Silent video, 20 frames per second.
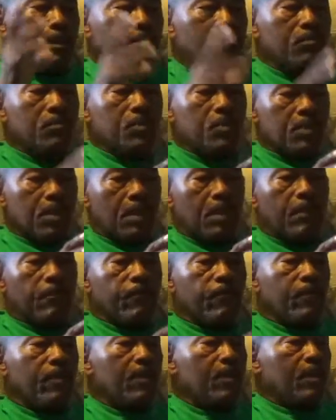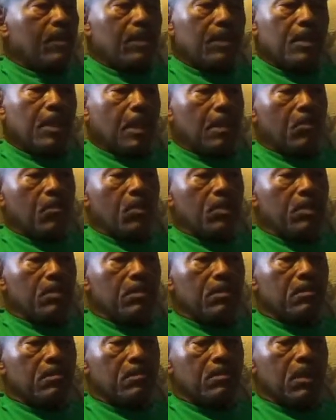stuff that
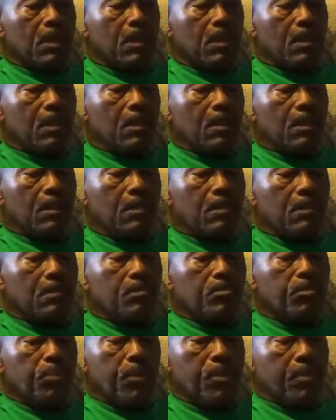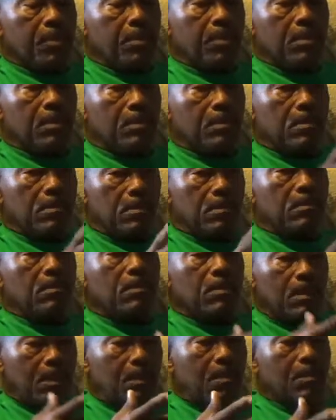was uh, pertinent to
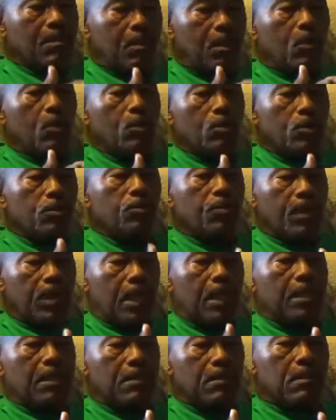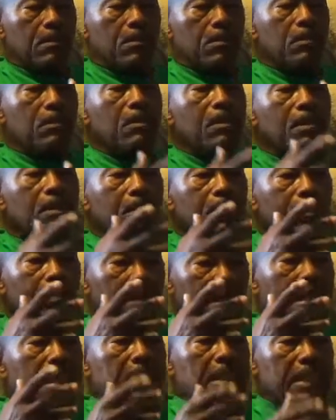those who relate to
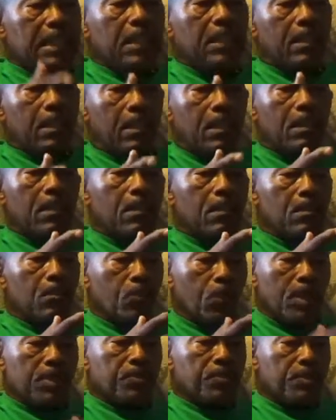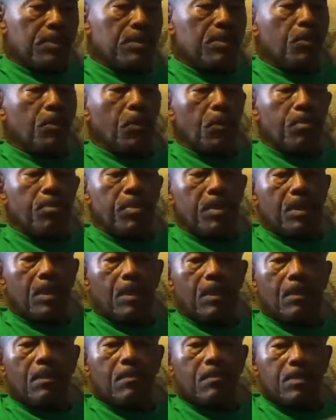Eastern and Western
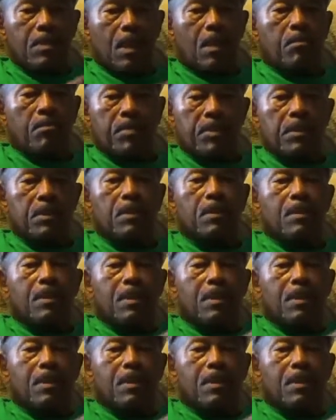European zombie